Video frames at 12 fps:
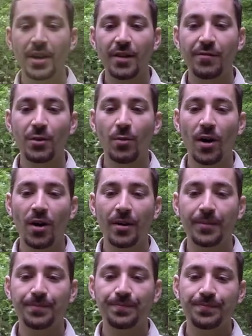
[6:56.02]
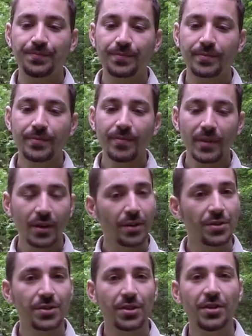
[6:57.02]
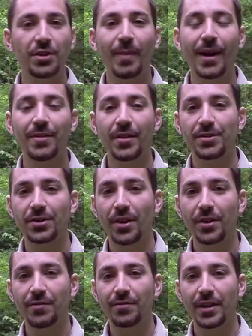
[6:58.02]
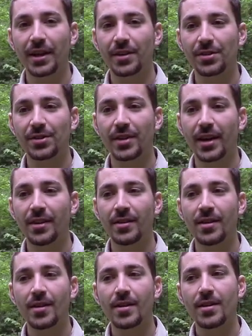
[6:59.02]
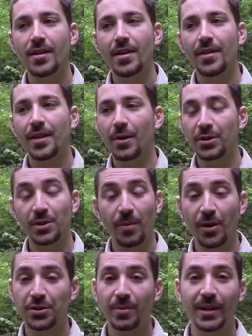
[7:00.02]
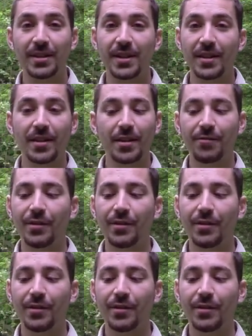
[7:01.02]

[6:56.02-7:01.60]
if you are concerned about those kind of things, then there is a possibility that a